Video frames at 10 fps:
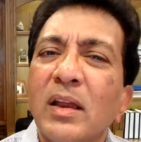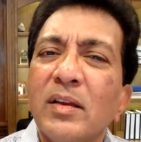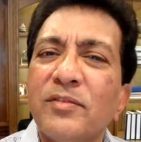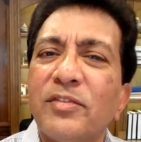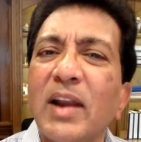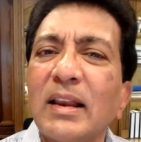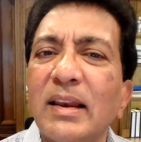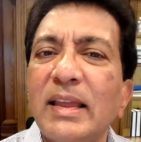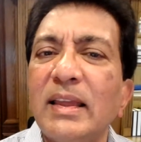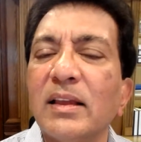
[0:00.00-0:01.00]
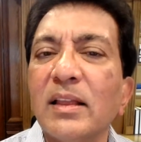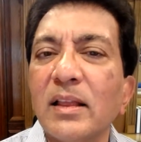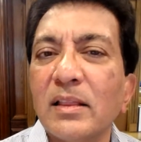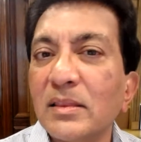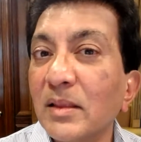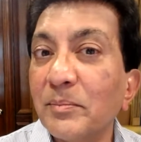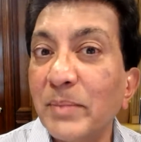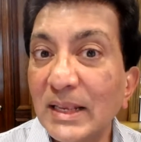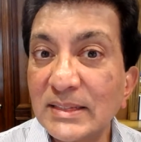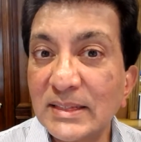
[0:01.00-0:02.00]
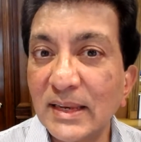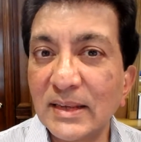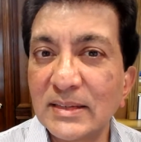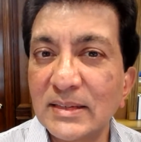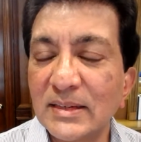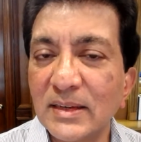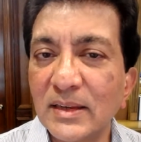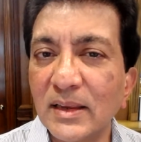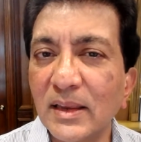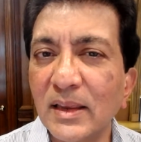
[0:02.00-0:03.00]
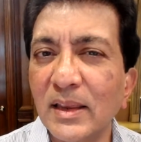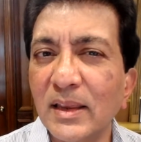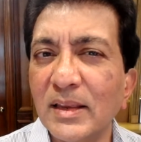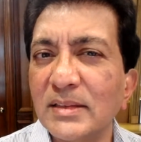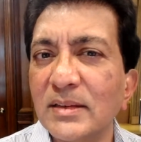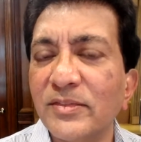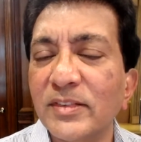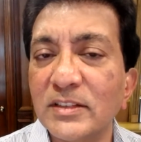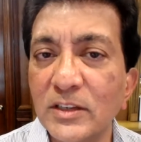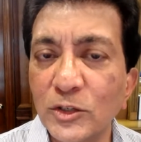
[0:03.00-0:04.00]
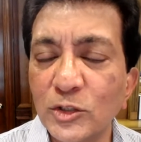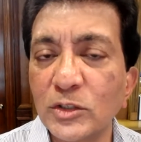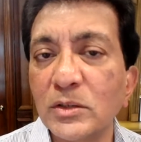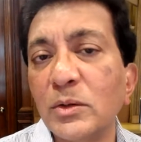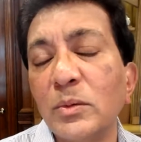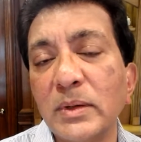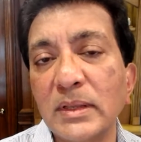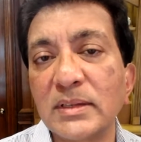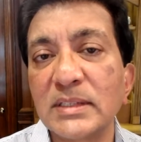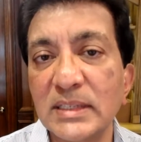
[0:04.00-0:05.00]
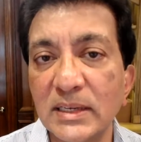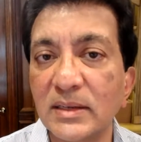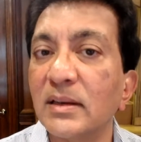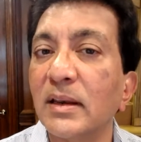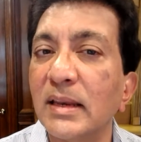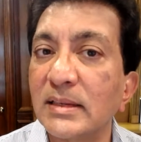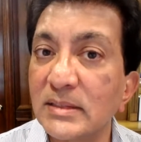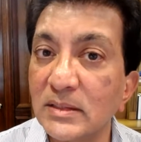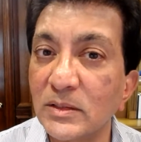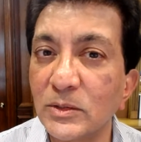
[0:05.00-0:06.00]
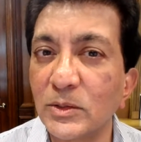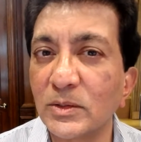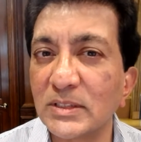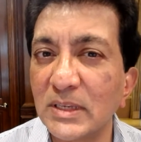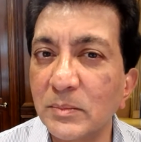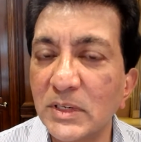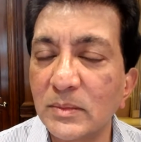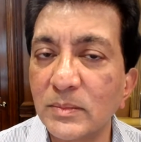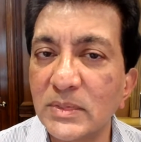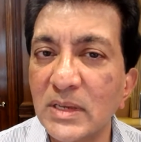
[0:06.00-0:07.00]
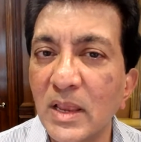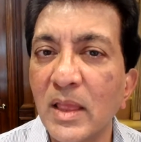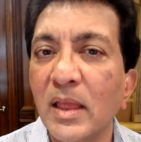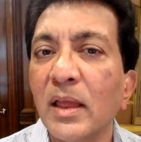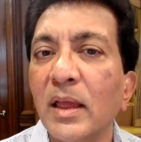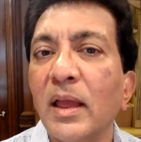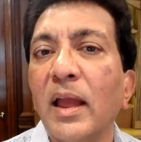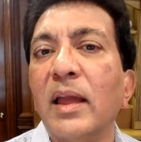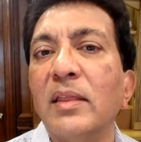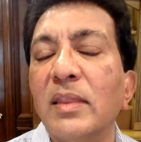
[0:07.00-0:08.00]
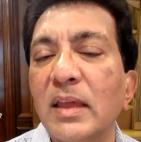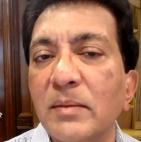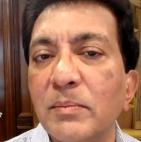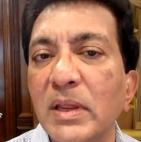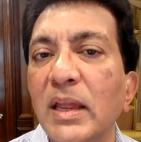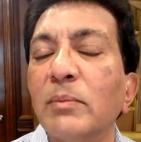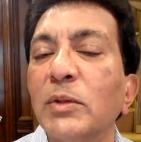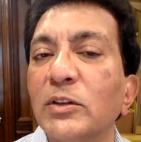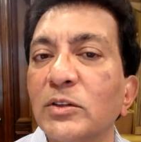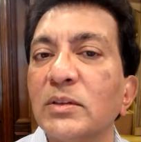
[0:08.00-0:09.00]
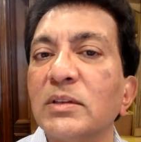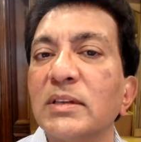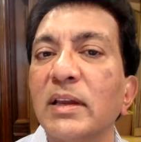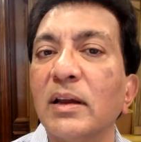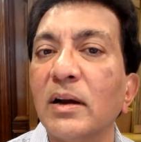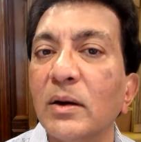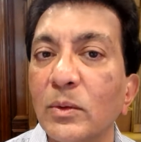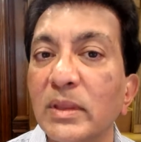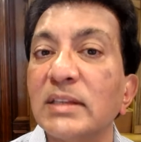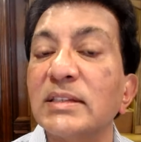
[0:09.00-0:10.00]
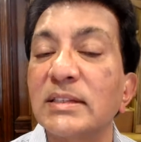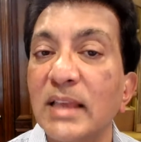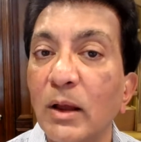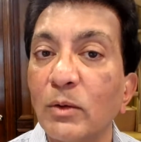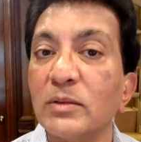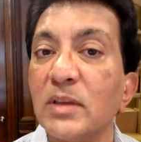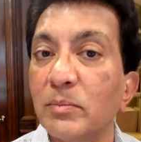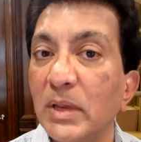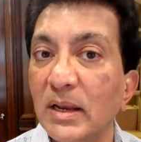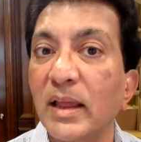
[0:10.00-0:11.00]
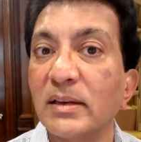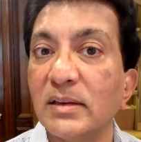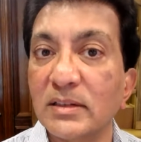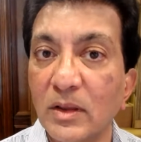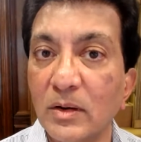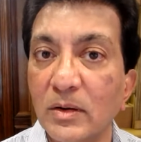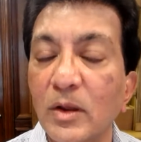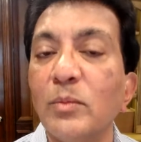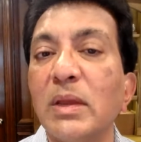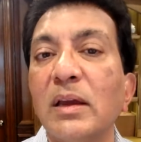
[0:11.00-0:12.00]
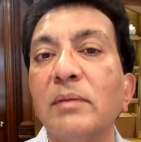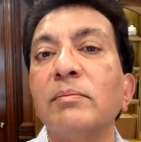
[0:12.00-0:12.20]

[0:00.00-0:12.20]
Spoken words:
Frankly, the best test is a physician who will sit and listen to your symptoms and then be able to say, oh, this sounds a bit like dysautonomia,